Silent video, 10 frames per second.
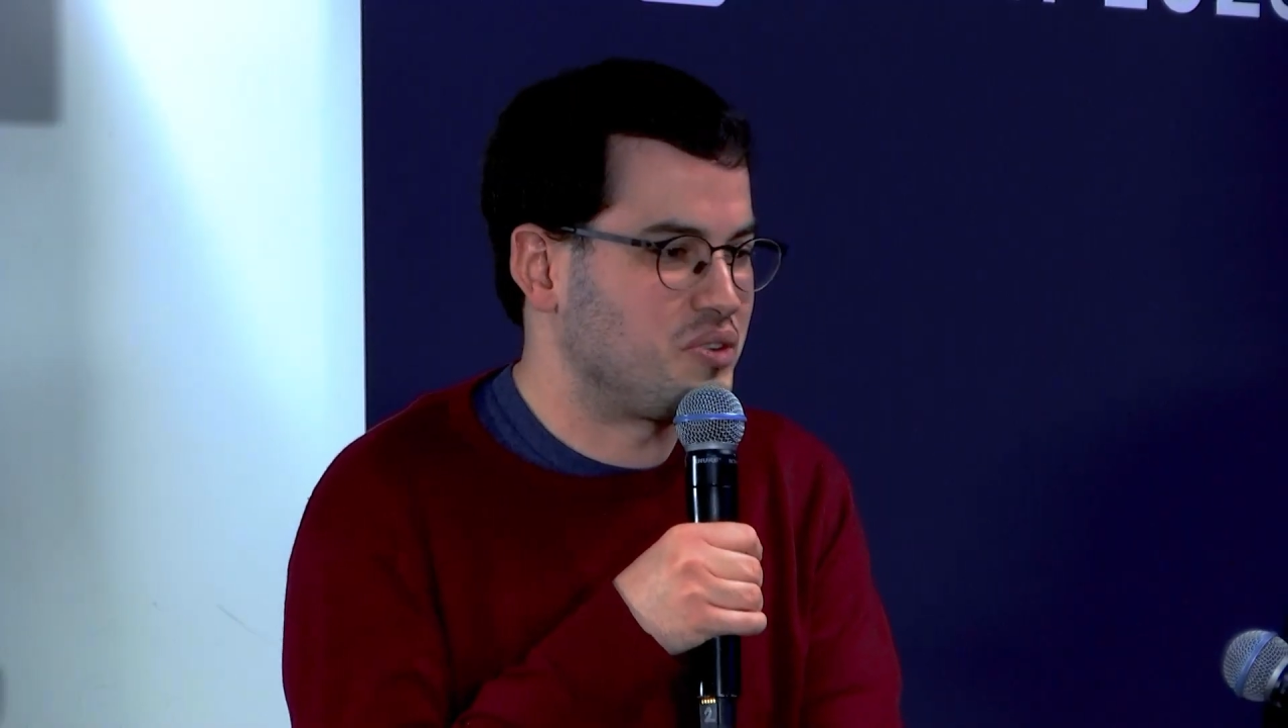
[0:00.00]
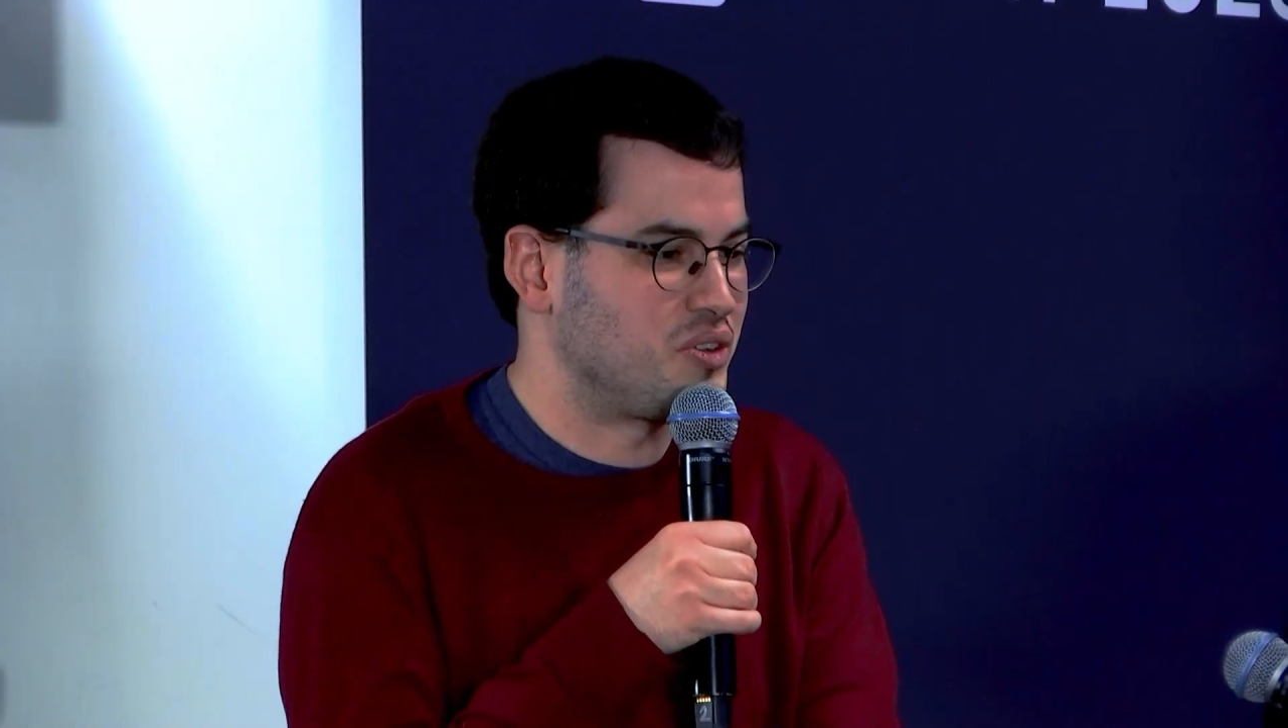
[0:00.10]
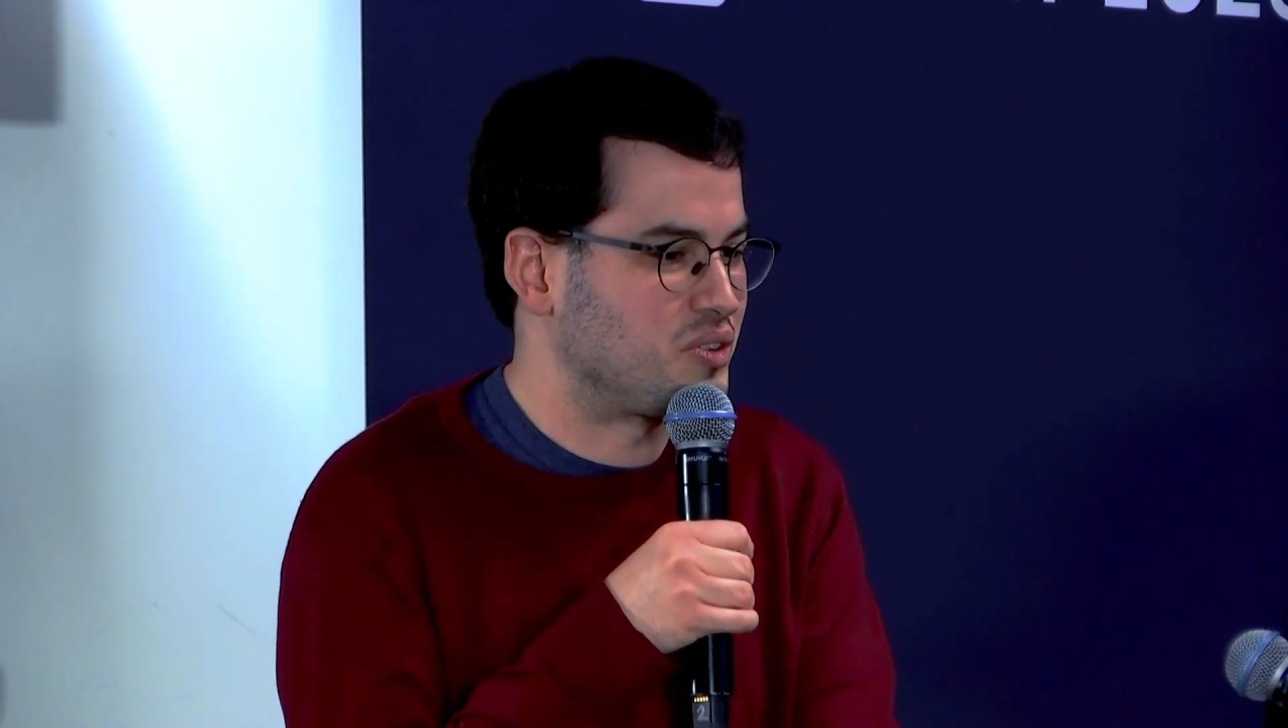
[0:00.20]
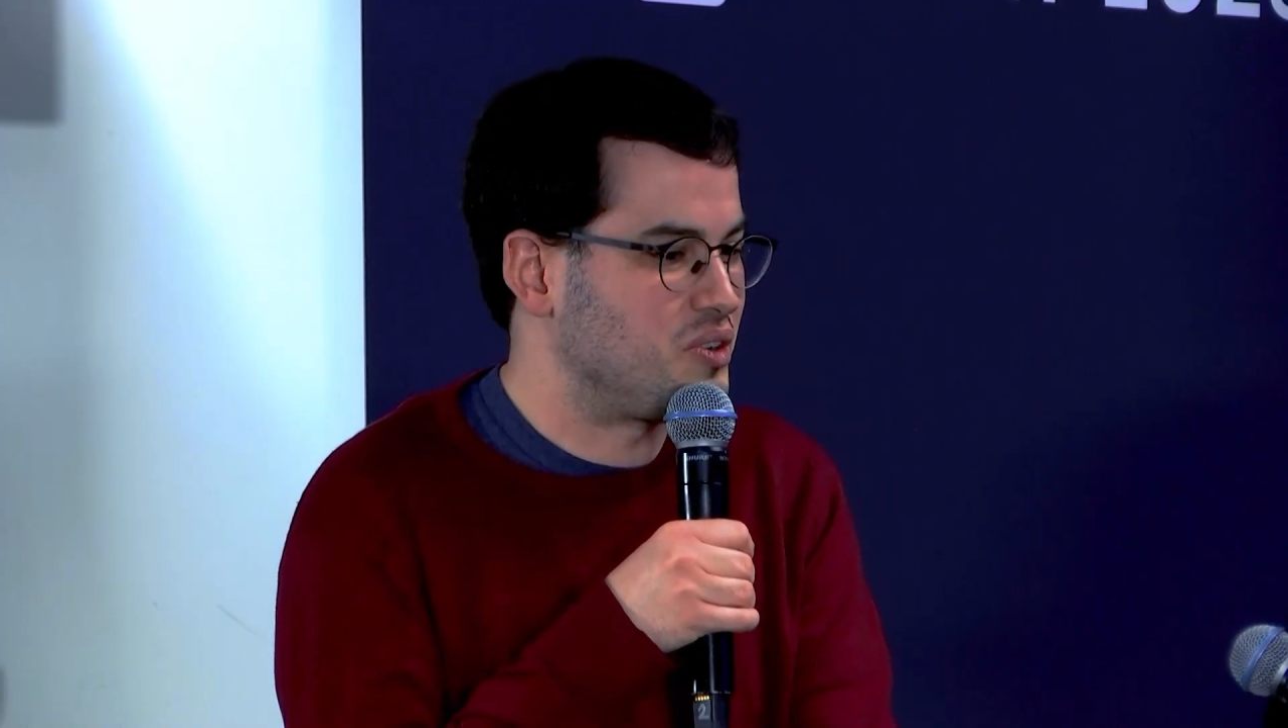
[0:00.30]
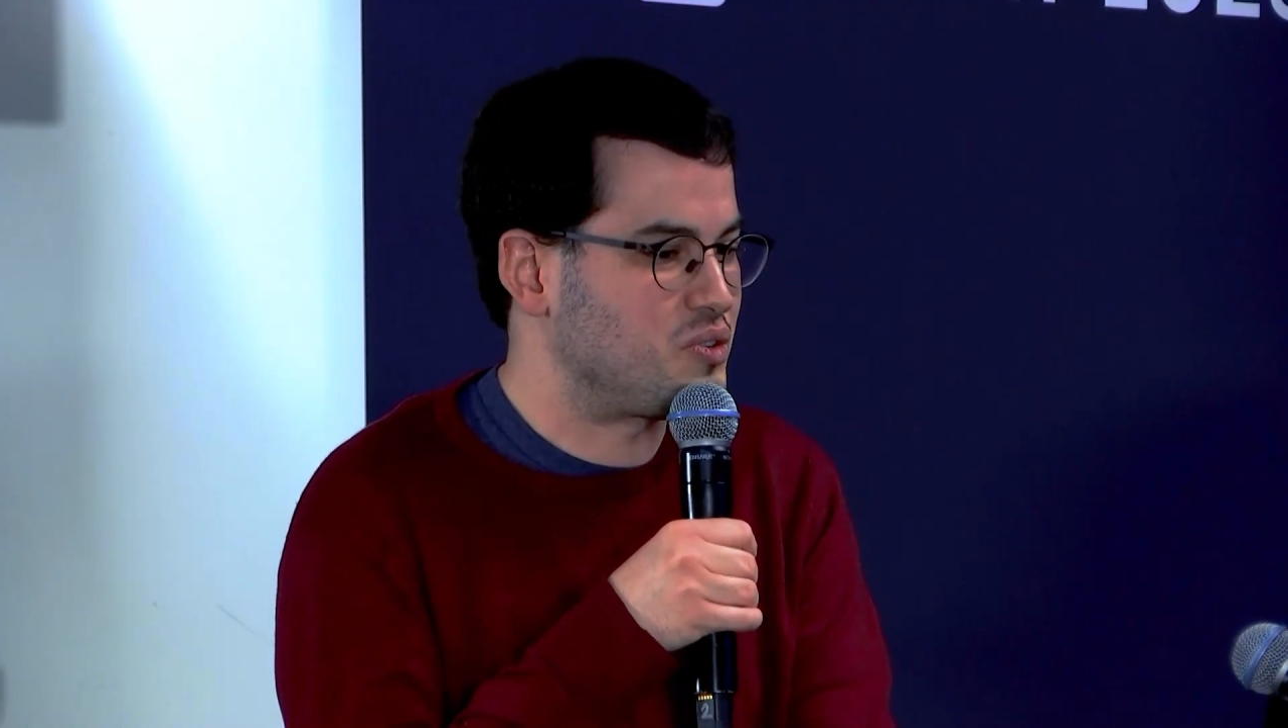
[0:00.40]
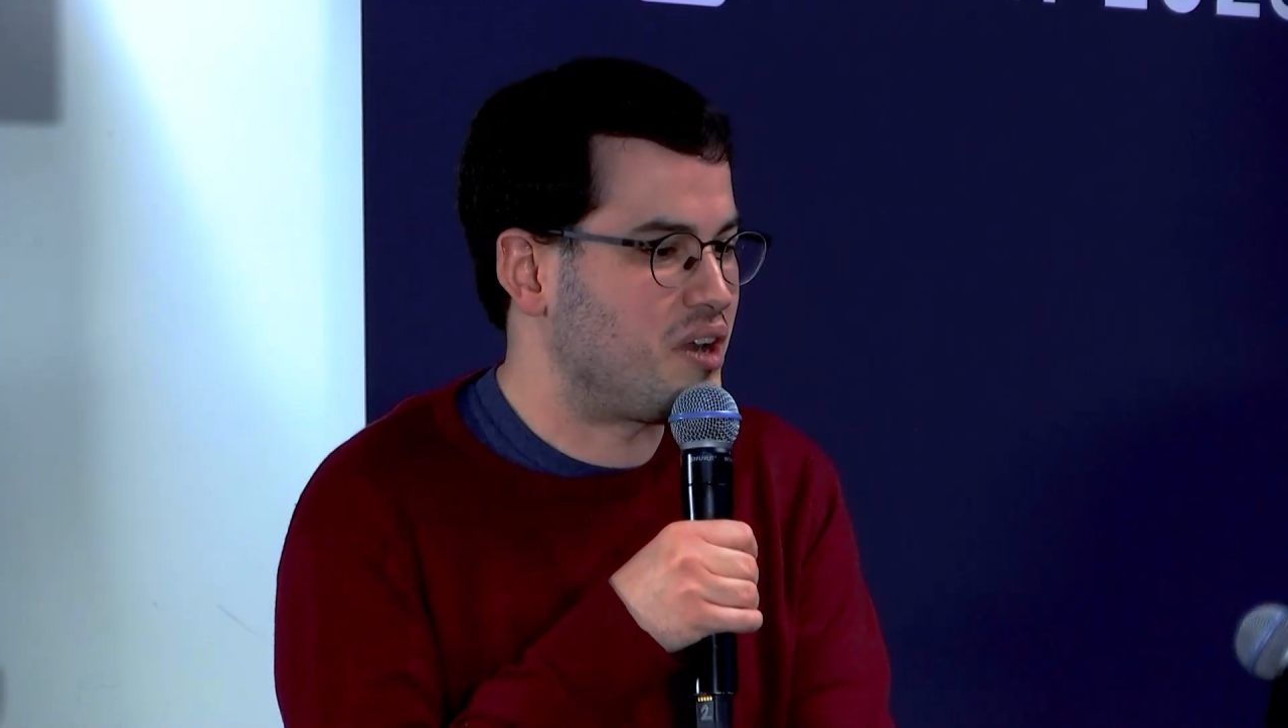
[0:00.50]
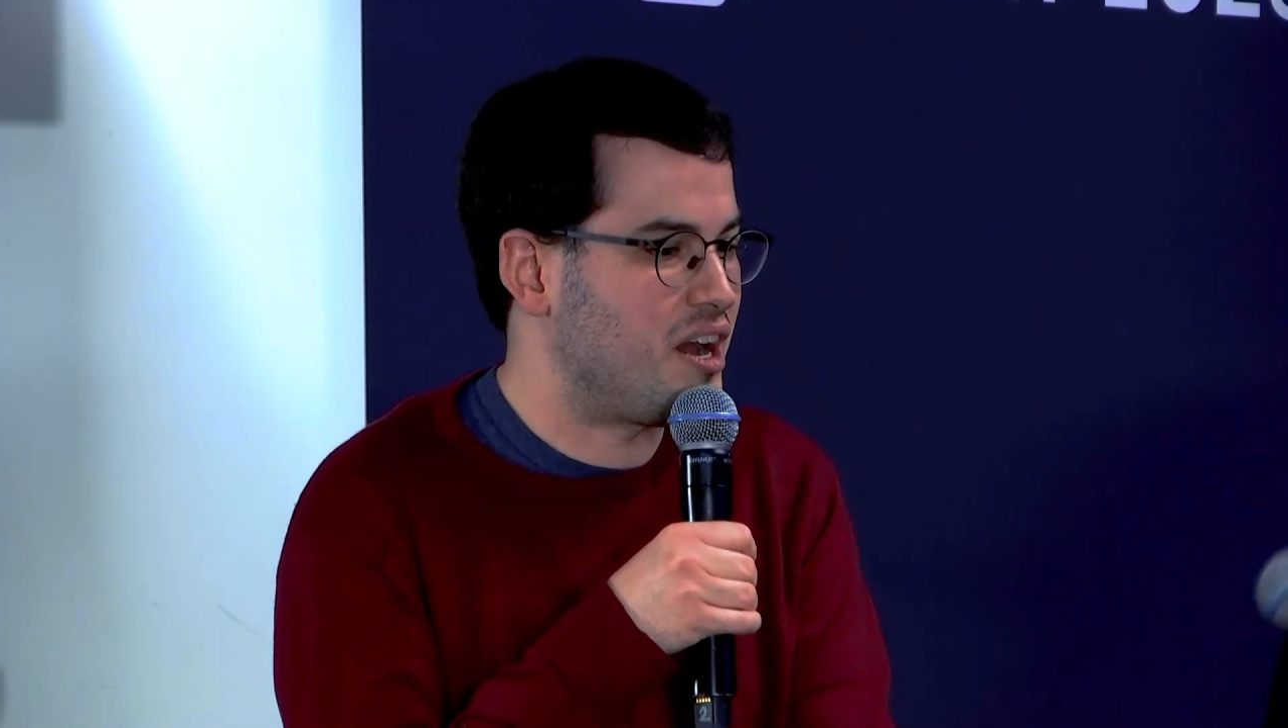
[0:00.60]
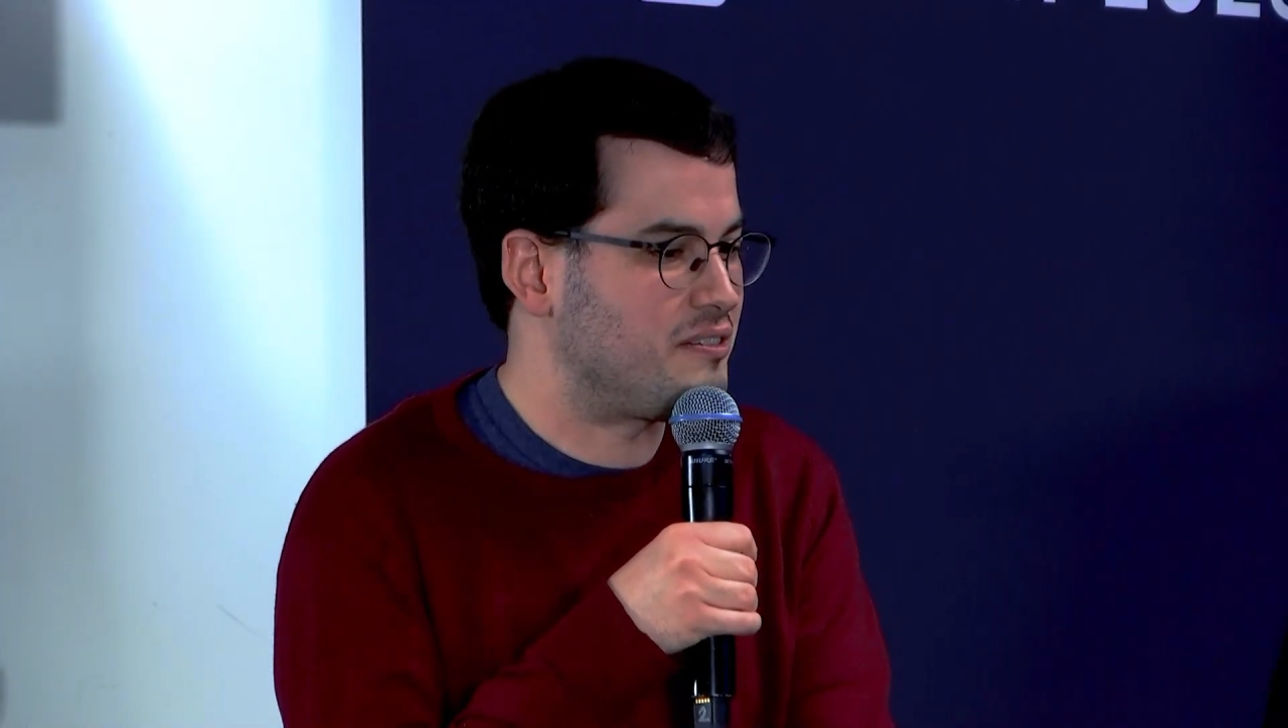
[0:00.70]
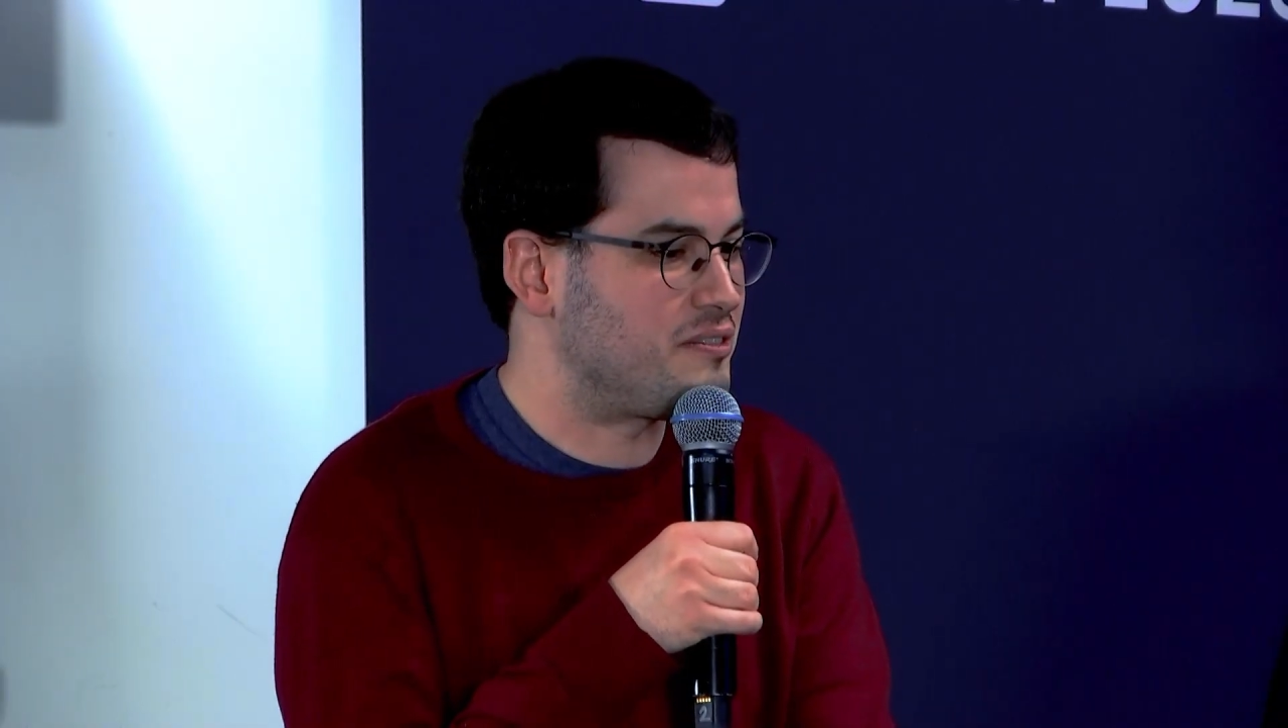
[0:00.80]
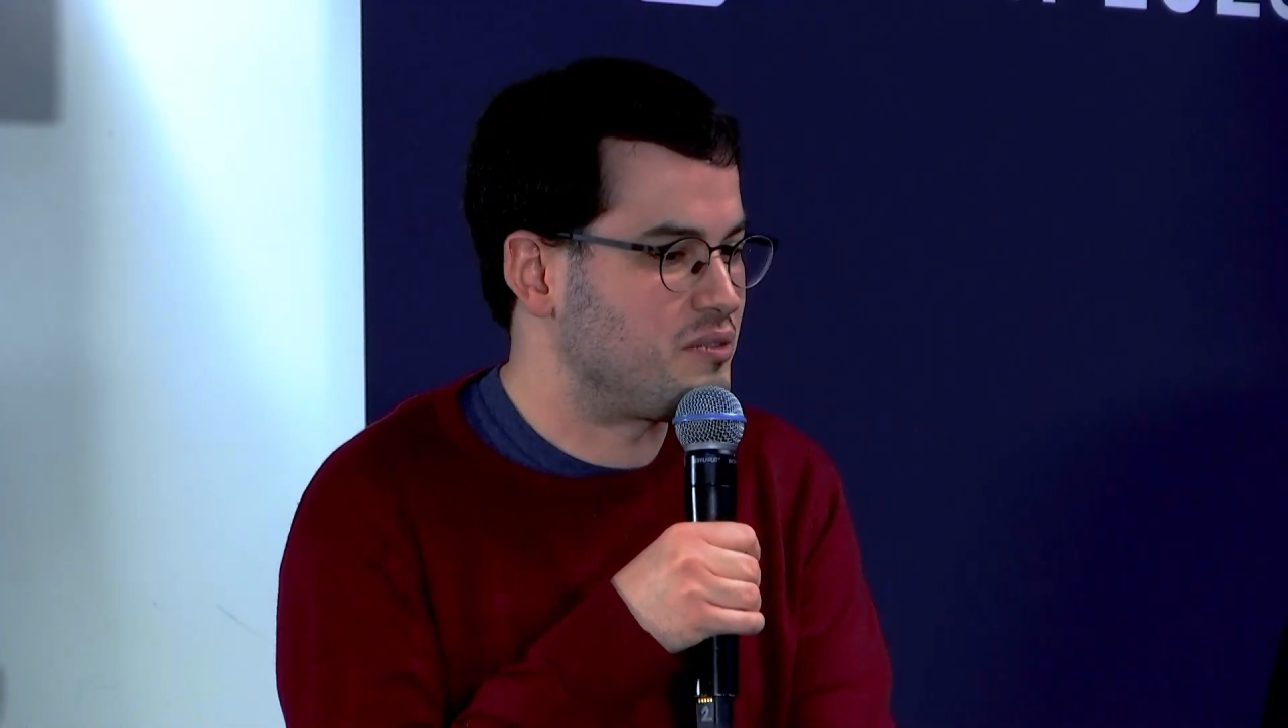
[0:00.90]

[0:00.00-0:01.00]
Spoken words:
not going to have